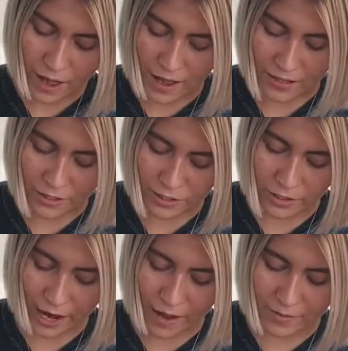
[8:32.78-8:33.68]
Just
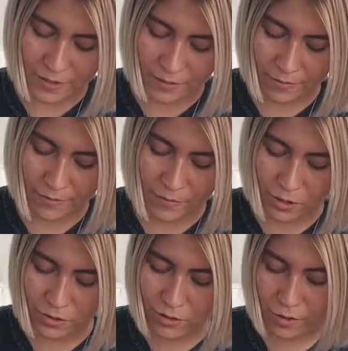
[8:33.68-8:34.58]
grab some
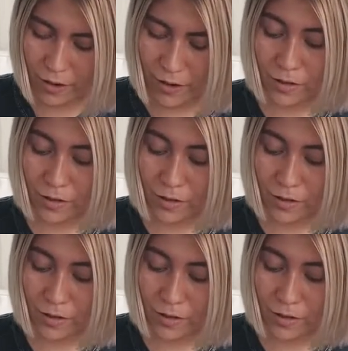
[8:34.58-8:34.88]
new soil.